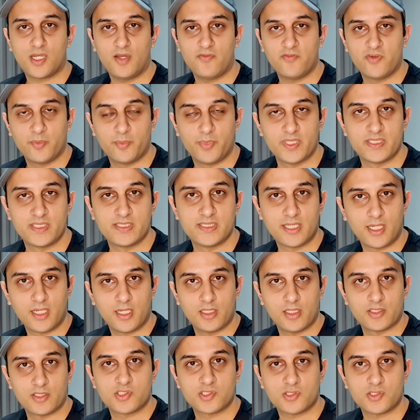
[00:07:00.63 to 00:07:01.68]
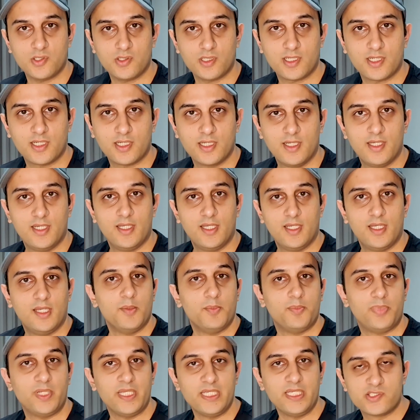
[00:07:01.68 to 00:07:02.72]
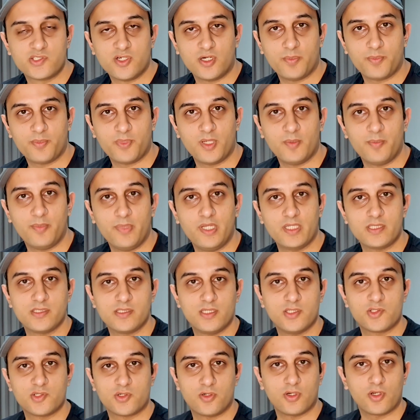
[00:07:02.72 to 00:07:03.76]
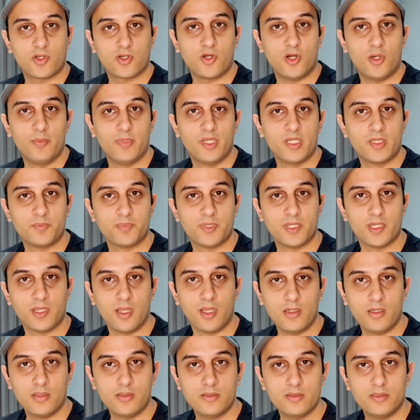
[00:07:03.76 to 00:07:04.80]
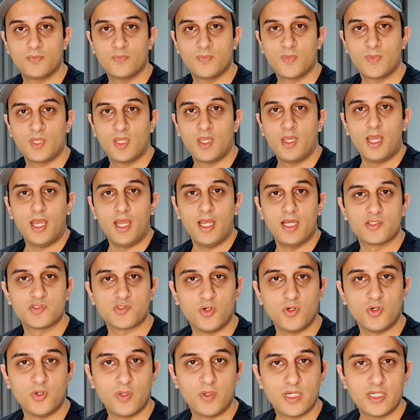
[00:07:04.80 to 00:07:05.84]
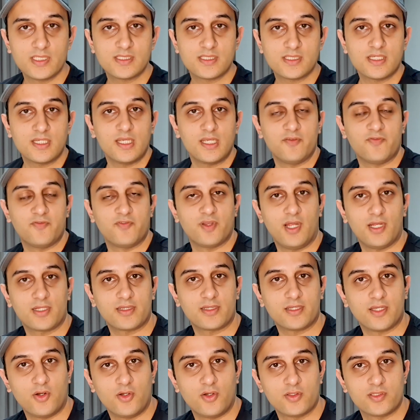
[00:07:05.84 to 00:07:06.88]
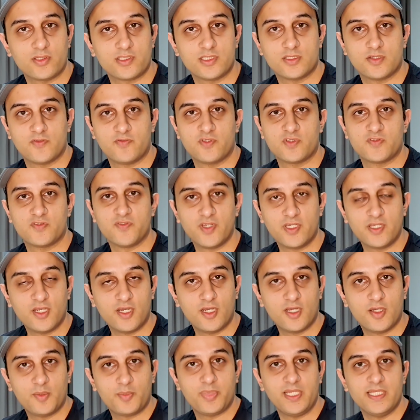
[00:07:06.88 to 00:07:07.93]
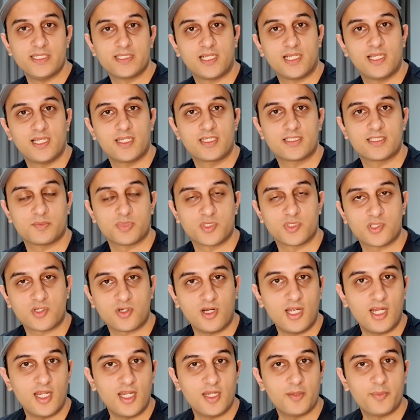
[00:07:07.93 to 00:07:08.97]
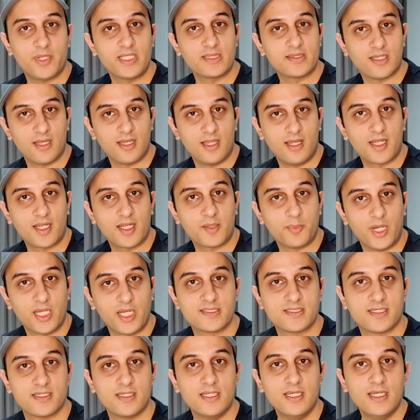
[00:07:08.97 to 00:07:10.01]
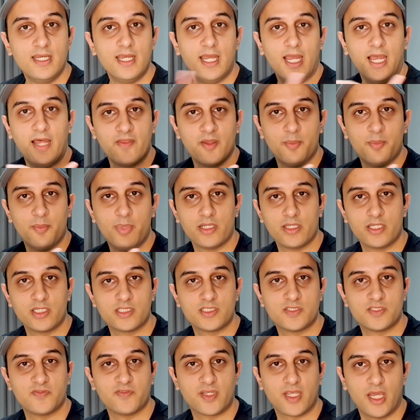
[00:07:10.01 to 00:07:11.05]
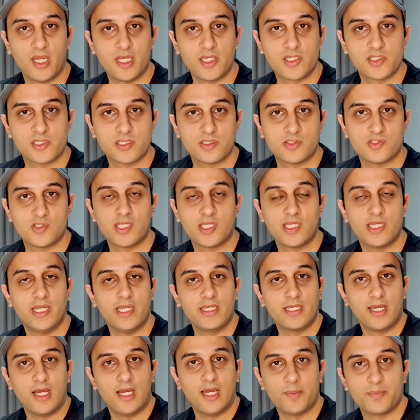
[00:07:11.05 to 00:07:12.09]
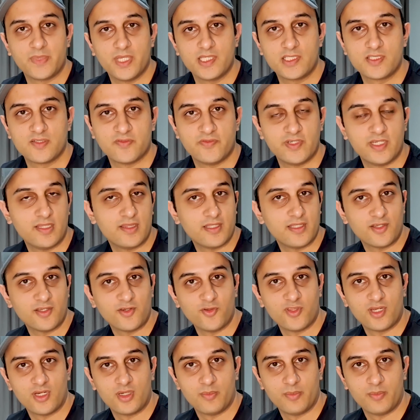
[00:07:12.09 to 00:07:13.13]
a particular stock, please drop me a message or a comment below. As always, if you like the content of this video, please click subscribe, hit the like button and the bell notification to get any updates of anything new that I may